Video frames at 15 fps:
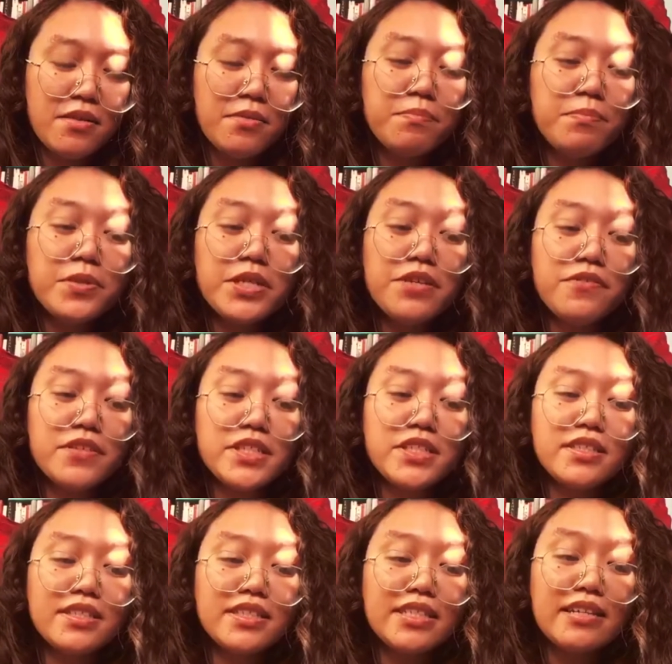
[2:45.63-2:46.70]
Briefest
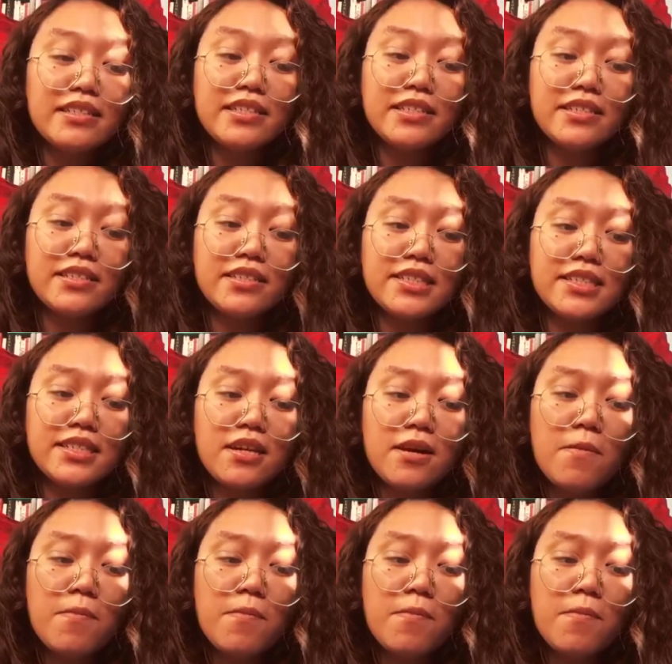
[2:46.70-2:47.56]
sentence,